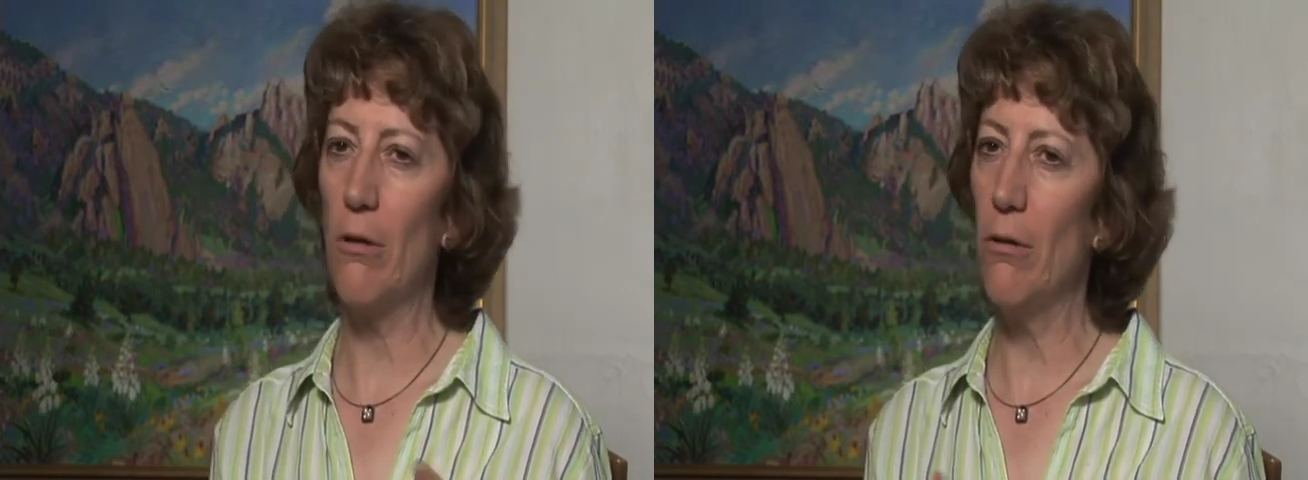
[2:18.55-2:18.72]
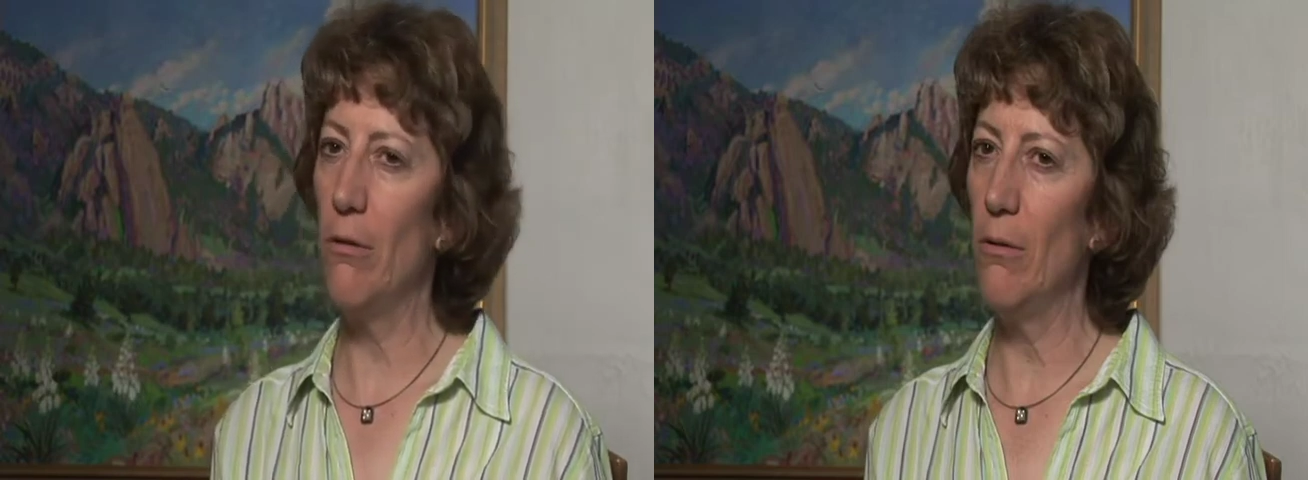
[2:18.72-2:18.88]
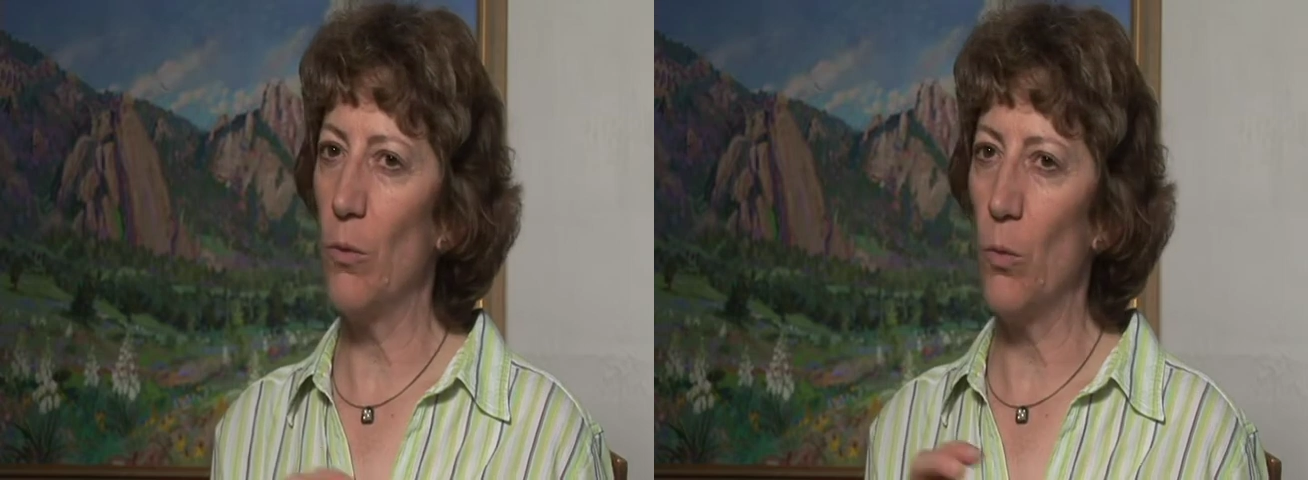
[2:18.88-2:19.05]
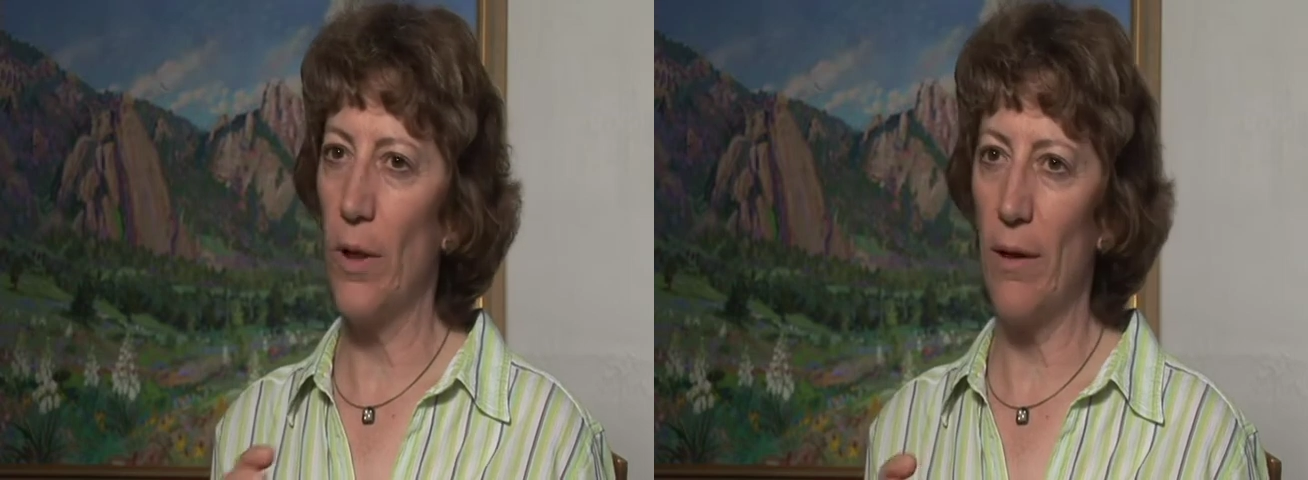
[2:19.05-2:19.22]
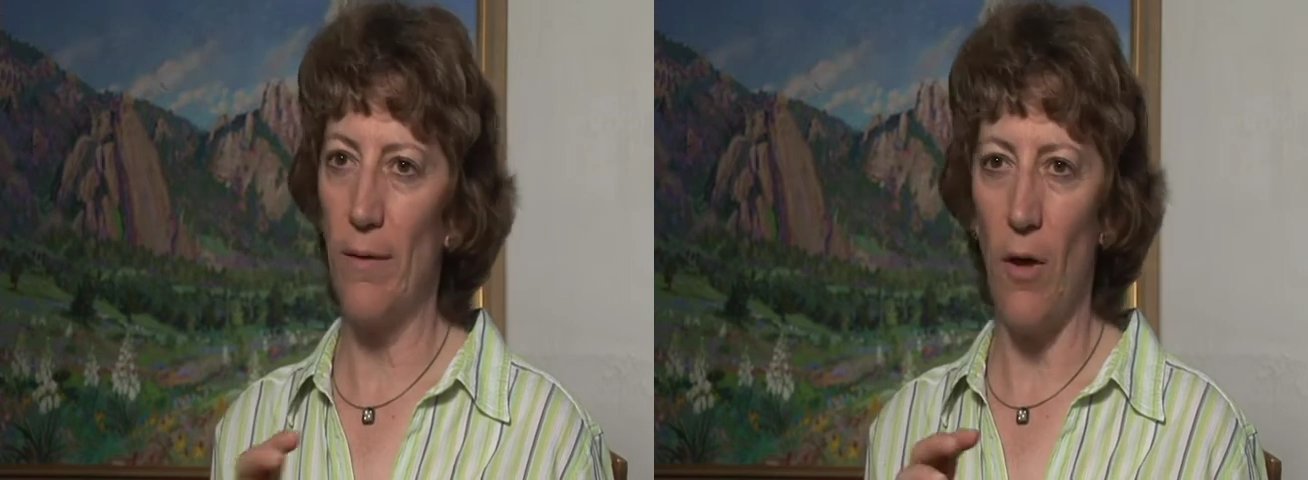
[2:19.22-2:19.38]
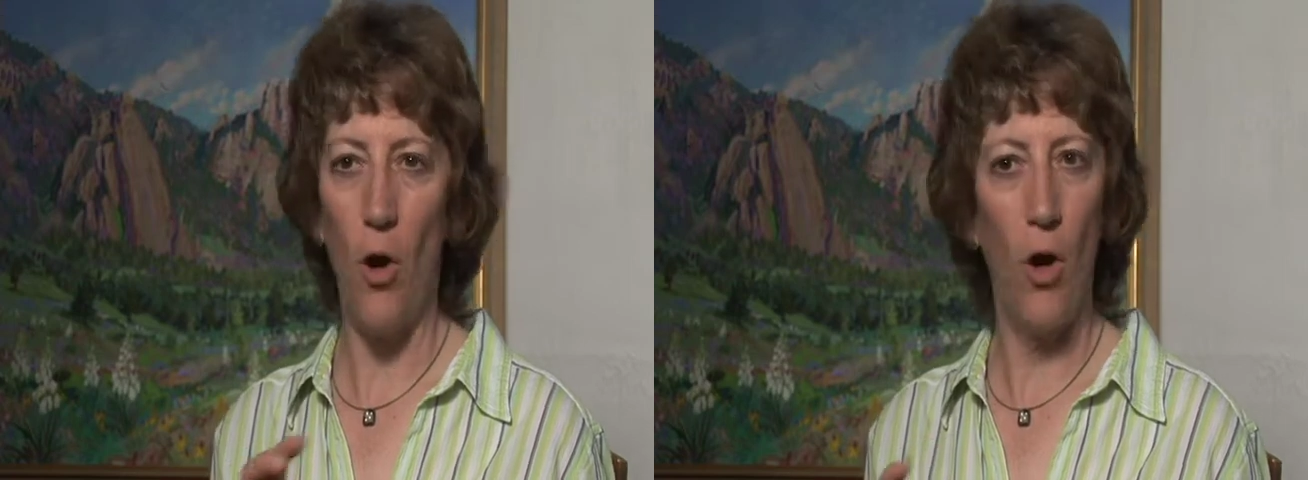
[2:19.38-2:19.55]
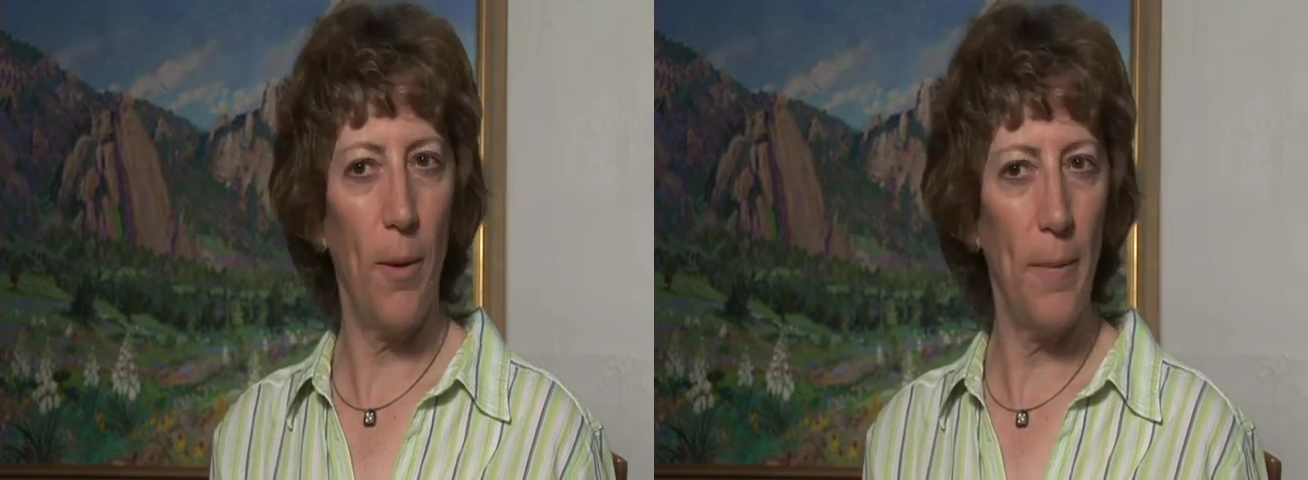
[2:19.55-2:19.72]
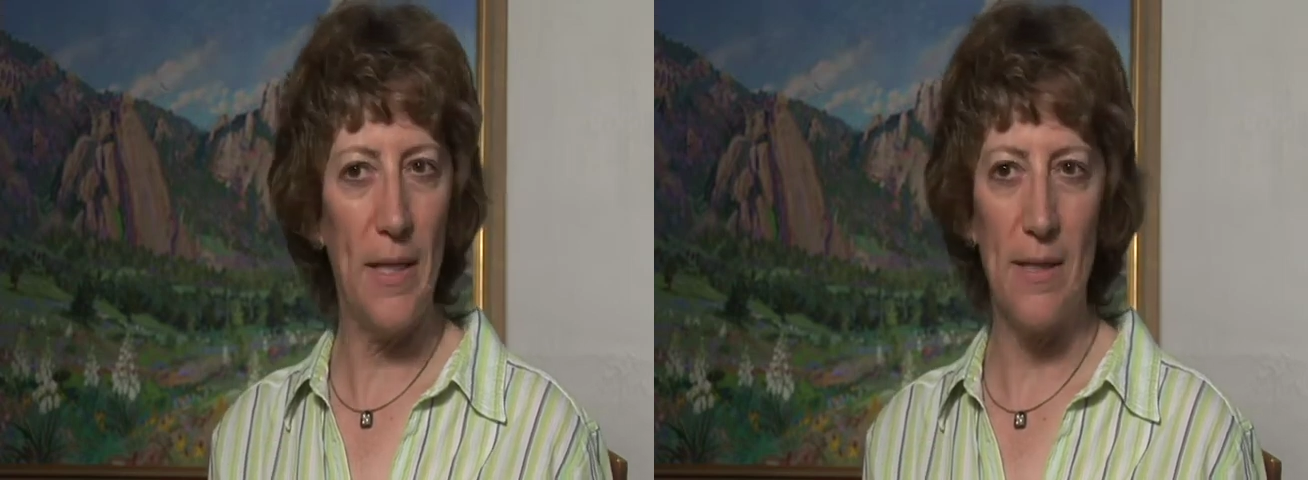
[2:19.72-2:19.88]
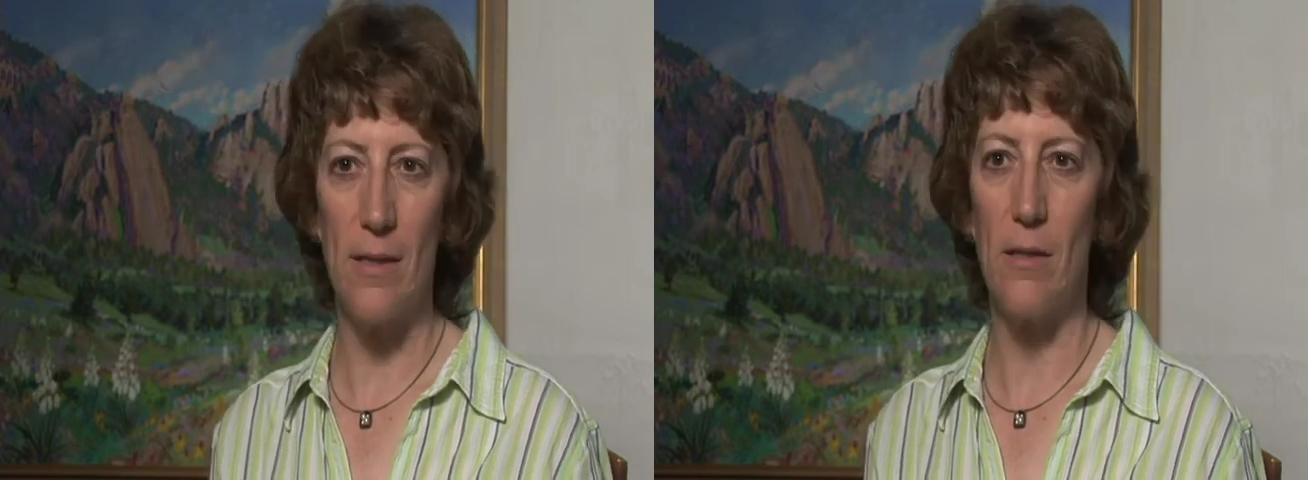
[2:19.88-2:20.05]
who and where the harm
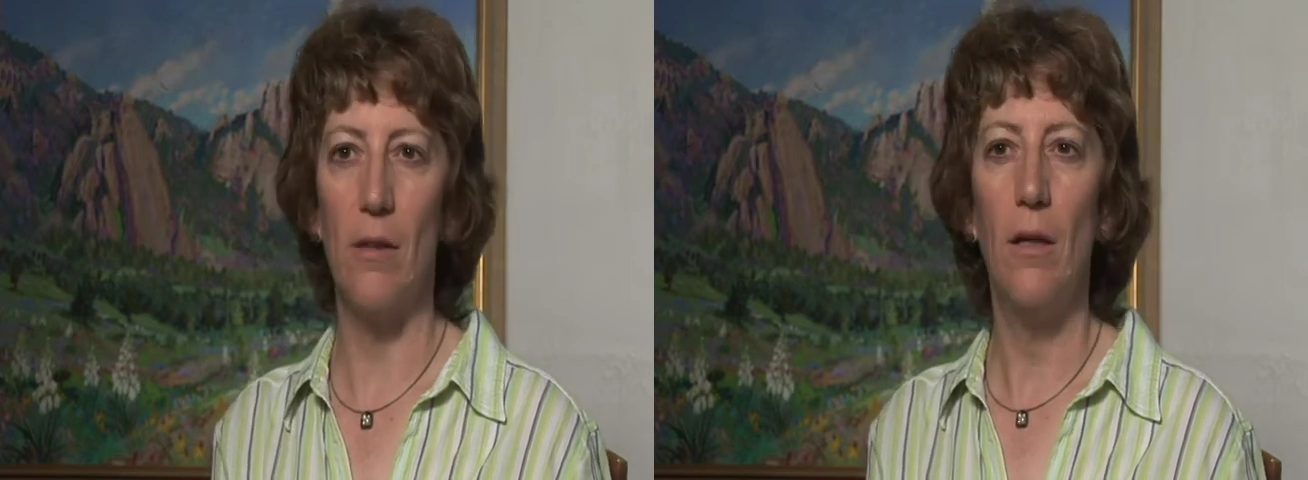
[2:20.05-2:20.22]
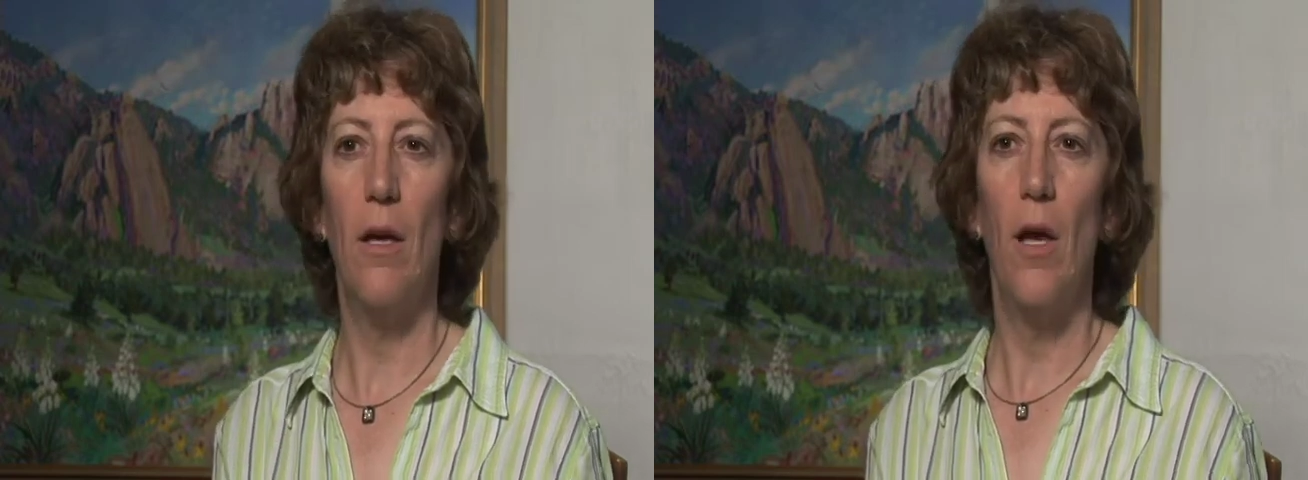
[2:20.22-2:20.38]
is and